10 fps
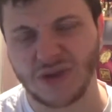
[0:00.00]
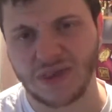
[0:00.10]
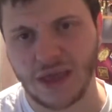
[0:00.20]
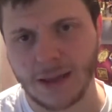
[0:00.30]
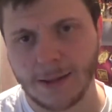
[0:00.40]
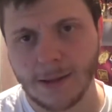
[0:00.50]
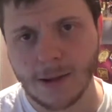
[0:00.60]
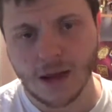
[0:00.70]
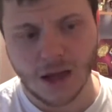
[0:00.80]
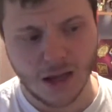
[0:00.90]
about that.
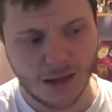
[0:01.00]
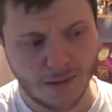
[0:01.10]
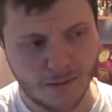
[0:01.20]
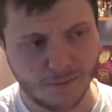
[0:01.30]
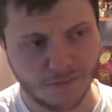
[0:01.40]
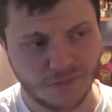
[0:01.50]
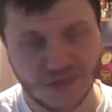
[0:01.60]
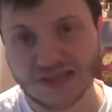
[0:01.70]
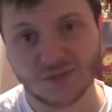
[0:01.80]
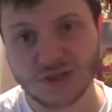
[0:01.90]

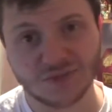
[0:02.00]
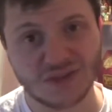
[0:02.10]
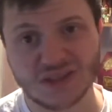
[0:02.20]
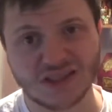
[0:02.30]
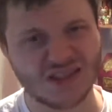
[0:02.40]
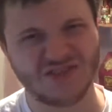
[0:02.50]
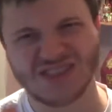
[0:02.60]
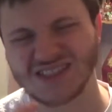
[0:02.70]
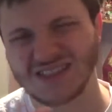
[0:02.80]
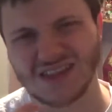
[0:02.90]
There's possibilities of a
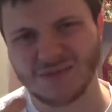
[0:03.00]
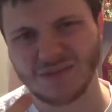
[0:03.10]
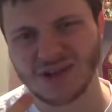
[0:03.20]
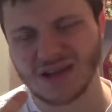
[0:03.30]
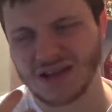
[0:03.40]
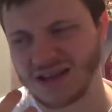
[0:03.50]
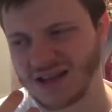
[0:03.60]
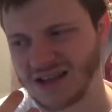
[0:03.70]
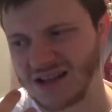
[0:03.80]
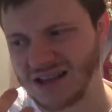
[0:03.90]

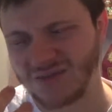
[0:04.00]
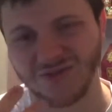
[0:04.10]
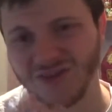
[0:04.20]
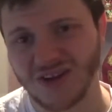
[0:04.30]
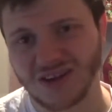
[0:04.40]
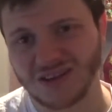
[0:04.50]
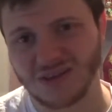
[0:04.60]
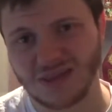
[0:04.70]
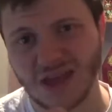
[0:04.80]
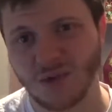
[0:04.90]
like a
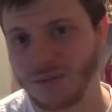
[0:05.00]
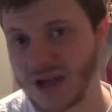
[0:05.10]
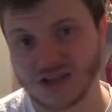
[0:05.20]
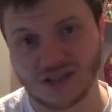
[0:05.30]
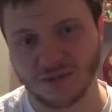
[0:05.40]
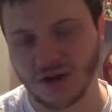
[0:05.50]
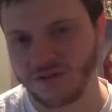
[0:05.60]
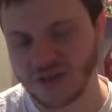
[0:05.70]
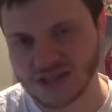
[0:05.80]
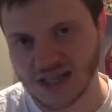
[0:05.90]
day one patch that might
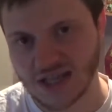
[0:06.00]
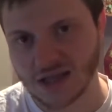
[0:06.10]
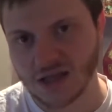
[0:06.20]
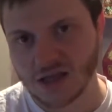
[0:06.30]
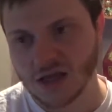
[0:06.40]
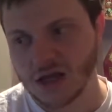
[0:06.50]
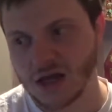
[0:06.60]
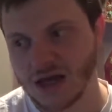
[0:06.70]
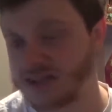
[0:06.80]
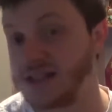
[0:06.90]
fix that.
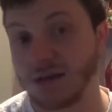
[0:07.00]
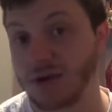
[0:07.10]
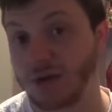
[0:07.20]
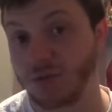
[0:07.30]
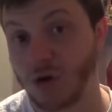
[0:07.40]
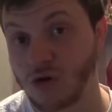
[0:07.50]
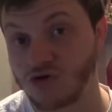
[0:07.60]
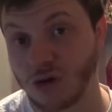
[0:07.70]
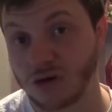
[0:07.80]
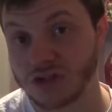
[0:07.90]
As I said, I'm getting a Pro
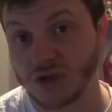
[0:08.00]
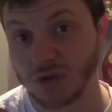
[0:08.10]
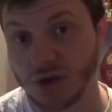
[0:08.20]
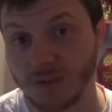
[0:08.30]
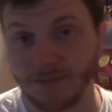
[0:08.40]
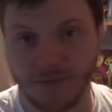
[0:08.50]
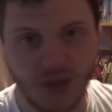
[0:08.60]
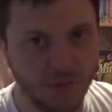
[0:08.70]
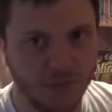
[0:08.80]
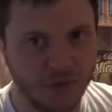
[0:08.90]
Controller, so
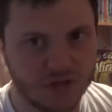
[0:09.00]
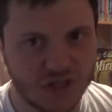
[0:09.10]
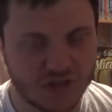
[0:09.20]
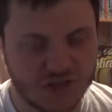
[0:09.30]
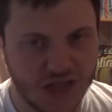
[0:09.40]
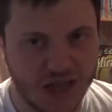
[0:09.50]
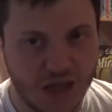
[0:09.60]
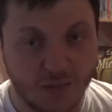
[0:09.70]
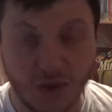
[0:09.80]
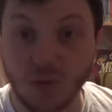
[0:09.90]
I'll be mostly using that.
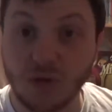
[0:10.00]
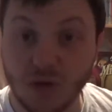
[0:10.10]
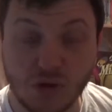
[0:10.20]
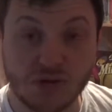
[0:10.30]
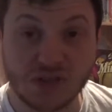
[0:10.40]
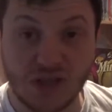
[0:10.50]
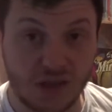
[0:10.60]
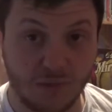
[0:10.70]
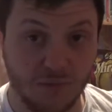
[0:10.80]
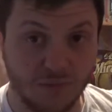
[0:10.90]
But I will use the